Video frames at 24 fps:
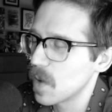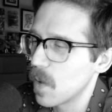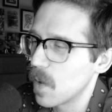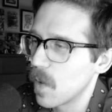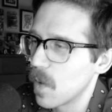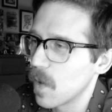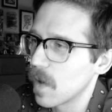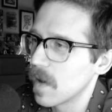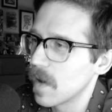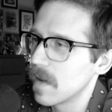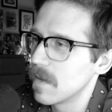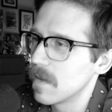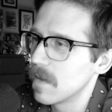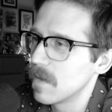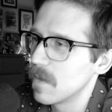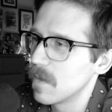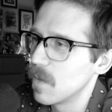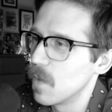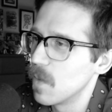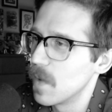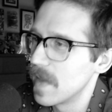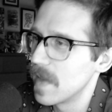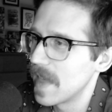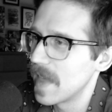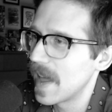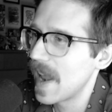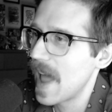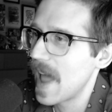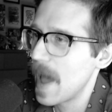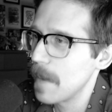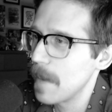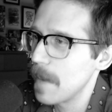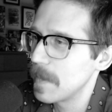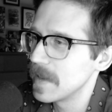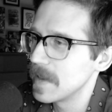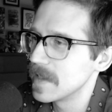or when that
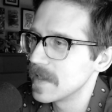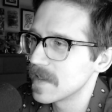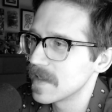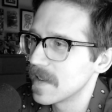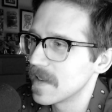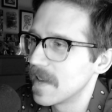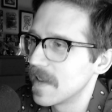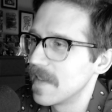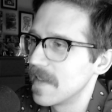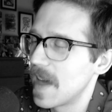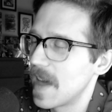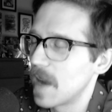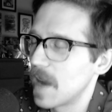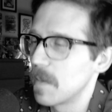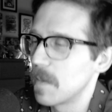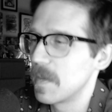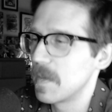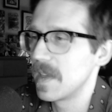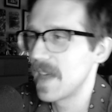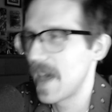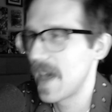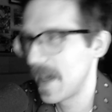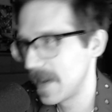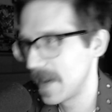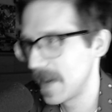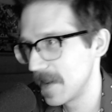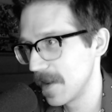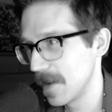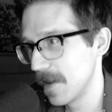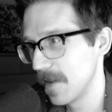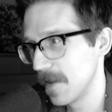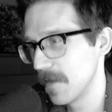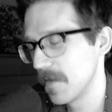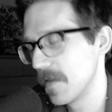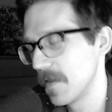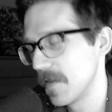happens, that'll be the end
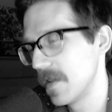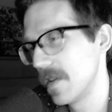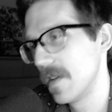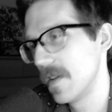of